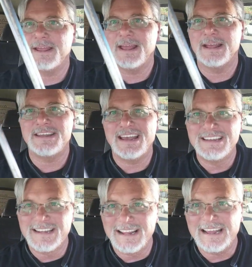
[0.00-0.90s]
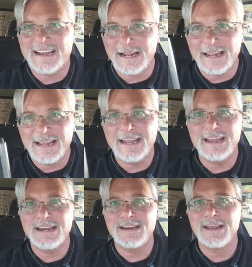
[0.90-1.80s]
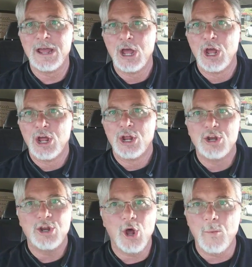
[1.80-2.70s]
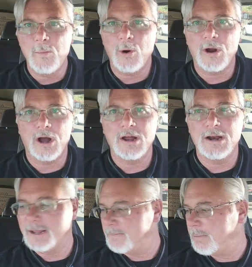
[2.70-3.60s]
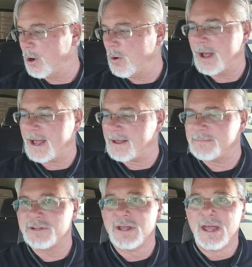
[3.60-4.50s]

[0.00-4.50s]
it's easily cleaned. No more ugly boabs.